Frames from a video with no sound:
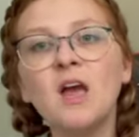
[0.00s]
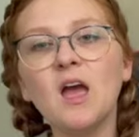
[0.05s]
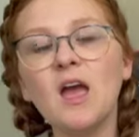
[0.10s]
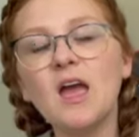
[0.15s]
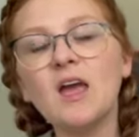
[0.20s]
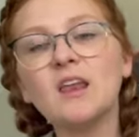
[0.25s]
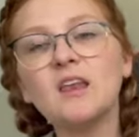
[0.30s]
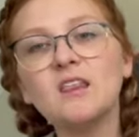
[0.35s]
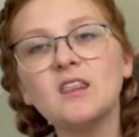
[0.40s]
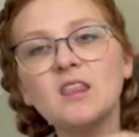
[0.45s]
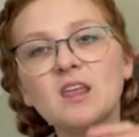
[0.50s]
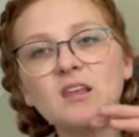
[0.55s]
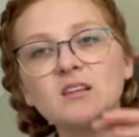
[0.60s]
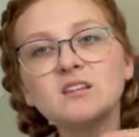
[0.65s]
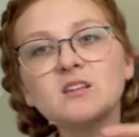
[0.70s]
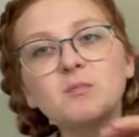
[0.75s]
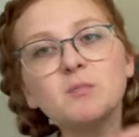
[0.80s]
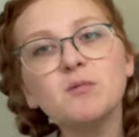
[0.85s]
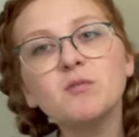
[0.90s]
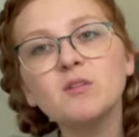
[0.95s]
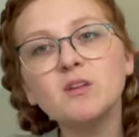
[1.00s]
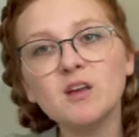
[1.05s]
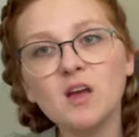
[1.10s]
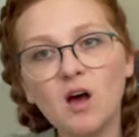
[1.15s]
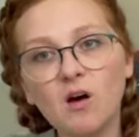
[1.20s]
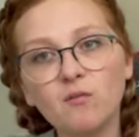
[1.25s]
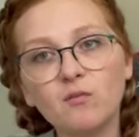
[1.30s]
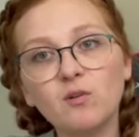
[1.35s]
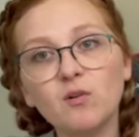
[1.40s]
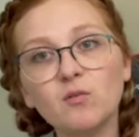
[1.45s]
And this can be really
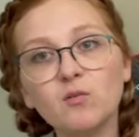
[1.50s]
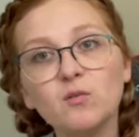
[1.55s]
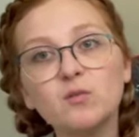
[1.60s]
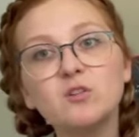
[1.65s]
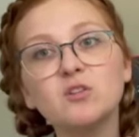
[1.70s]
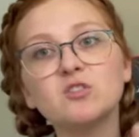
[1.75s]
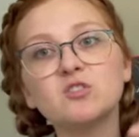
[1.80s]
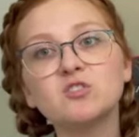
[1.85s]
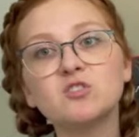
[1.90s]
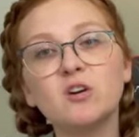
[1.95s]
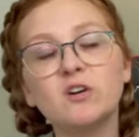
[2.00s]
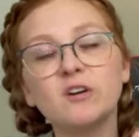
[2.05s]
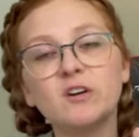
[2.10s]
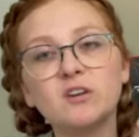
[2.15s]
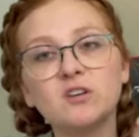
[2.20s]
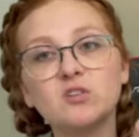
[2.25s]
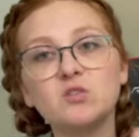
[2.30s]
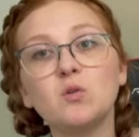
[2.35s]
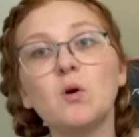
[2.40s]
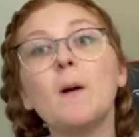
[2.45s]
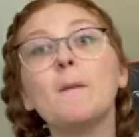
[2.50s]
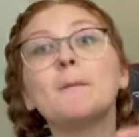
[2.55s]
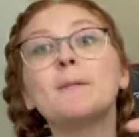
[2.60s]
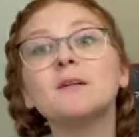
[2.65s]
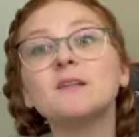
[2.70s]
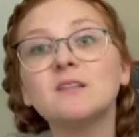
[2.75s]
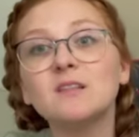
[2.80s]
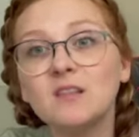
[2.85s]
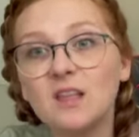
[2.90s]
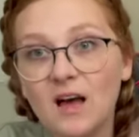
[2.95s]
helpful for when you're starting to
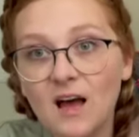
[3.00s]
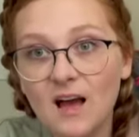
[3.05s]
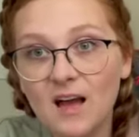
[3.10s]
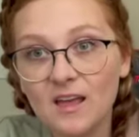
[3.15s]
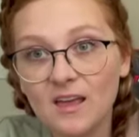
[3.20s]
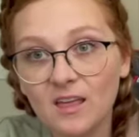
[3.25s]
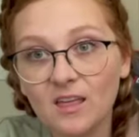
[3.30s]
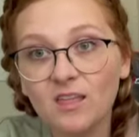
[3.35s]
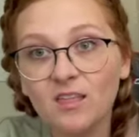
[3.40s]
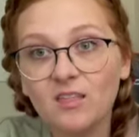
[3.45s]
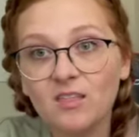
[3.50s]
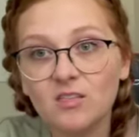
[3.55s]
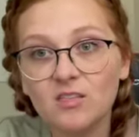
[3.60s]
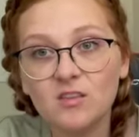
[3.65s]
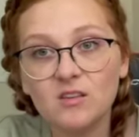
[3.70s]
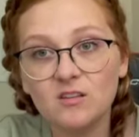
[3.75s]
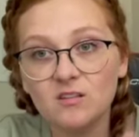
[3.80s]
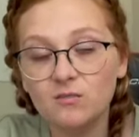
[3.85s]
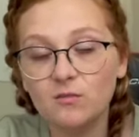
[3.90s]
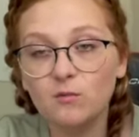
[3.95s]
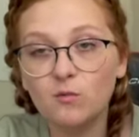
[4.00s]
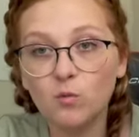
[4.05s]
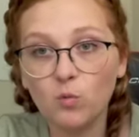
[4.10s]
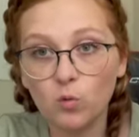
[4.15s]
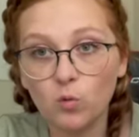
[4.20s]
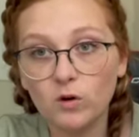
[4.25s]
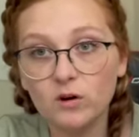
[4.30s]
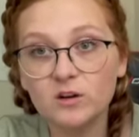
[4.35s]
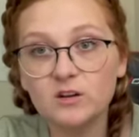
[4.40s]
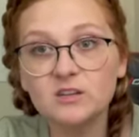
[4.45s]
apply these
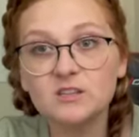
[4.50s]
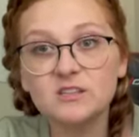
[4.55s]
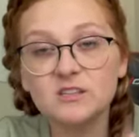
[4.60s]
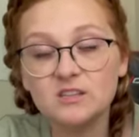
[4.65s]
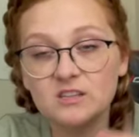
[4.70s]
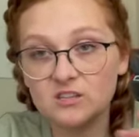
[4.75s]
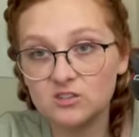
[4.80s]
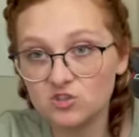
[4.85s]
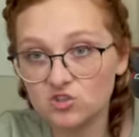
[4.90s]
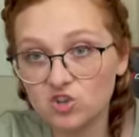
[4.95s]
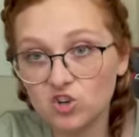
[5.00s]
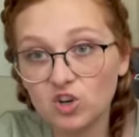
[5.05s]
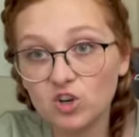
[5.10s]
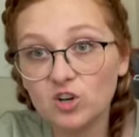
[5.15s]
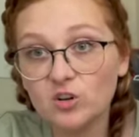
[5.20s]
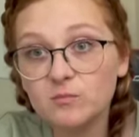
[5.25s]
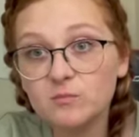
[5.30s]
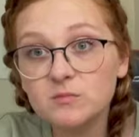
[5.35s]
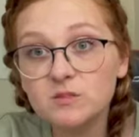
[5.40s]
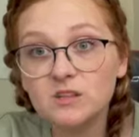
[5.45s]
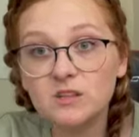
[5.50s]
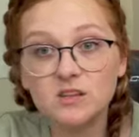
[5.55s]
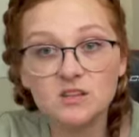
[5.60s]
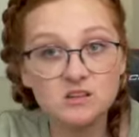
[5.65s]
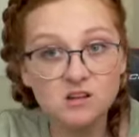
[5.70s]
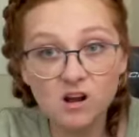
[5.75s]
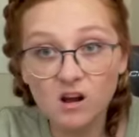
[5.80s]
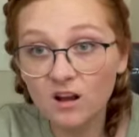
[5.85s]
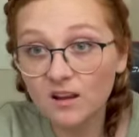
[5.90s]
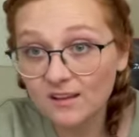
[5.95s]
words and these terms and these
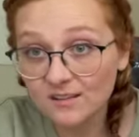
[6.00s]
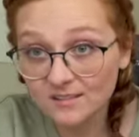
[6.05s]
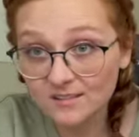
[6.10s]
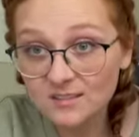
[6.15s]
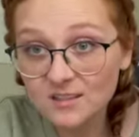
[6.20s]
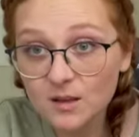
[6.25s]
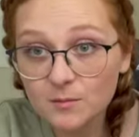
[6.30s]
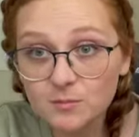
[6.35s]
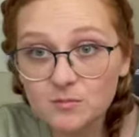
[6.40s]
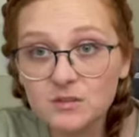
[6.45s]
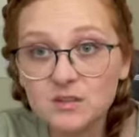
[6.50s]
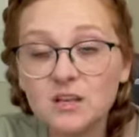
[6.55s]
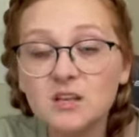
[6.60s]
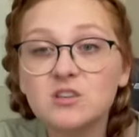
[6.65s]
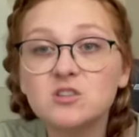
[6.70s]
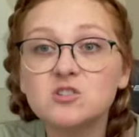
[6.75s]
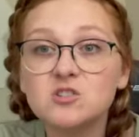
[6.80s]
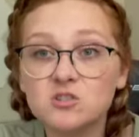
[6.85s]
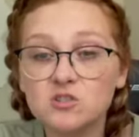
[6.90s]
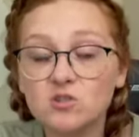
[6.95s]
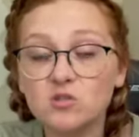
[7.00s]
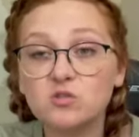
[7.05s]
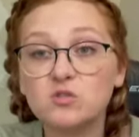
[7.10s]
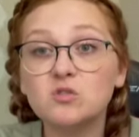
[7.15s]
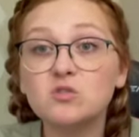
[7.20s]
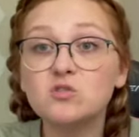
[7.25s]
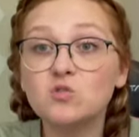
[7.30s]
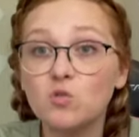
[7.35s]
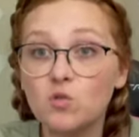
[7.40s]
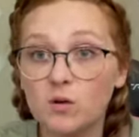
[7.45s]
concepts into those
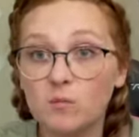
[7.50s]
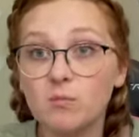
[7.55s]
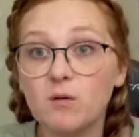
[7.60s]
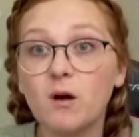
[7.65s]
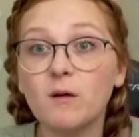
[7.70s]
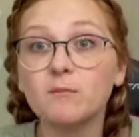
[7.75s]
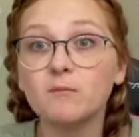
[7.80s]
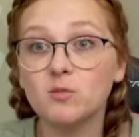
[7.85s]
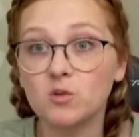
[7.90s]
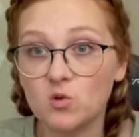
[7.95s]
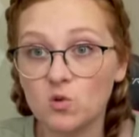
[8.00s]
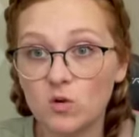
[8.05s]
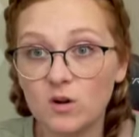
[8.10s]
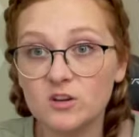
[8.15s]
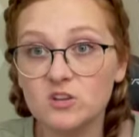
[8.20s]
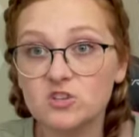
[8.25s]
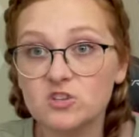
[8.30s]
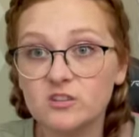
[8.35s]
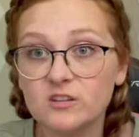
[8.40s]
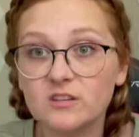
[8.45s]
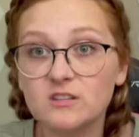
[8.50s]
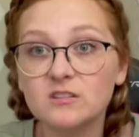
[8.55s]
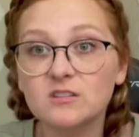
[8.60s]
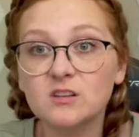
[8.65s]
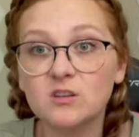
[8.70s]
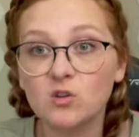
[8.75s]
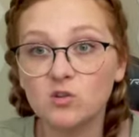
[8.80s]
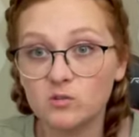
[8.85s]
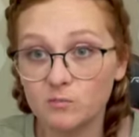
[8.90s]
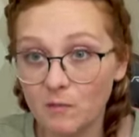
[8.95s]
story problem questions
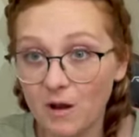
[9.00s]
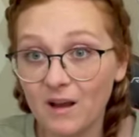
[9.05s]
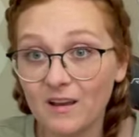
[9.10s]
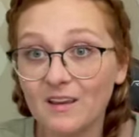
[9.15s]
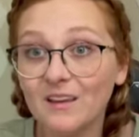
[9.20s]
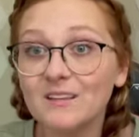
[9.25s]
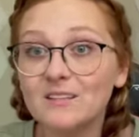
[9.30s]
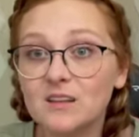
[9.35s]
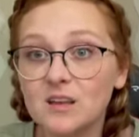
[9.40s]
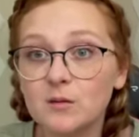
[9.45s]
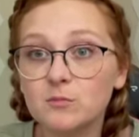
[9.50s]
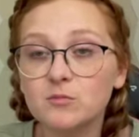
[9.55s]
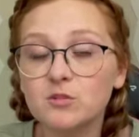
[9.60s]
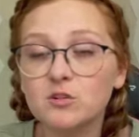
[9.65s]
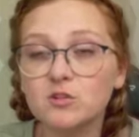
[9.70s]
and those mock exams you're